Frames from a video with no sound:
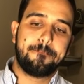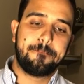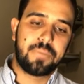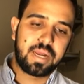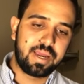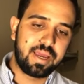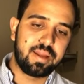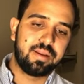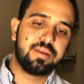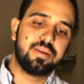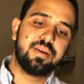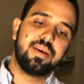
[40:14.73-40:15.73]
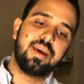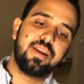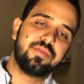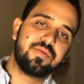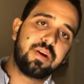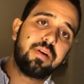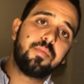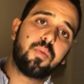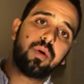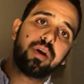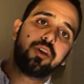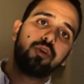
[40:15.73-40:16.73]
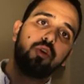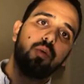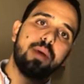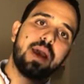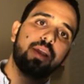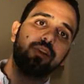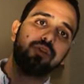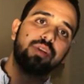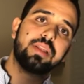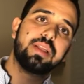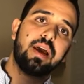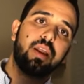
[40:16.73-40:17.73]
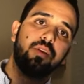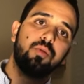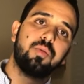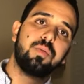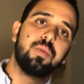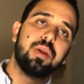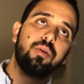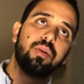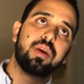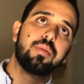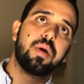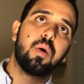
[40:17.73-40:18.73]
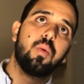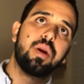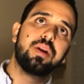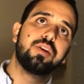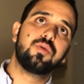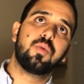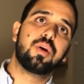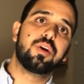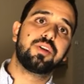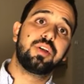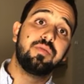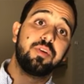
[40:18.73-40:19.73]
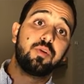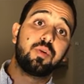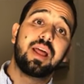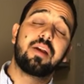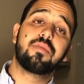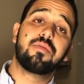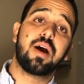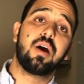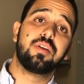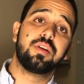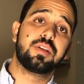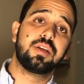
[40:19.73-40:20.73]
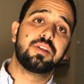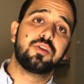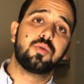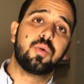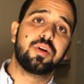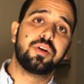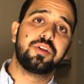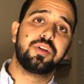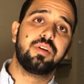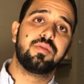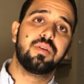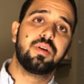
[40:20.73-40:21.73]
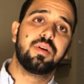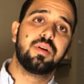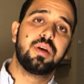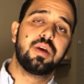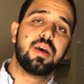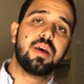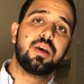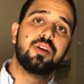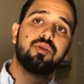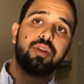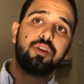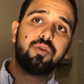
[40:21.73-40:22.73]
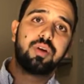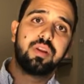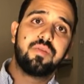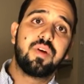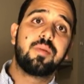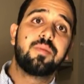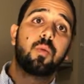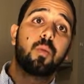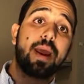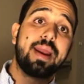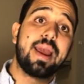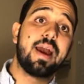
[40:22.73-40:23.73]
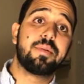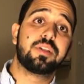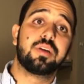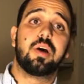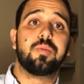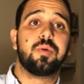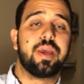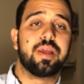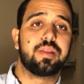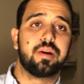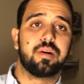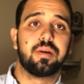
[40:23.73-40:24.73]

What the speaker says: But again, it is very important that you go back and you sit down and you think about what it is you want to achieve, and you clarify all these things that you want to achieve so that you can develop the right habits to help you get there.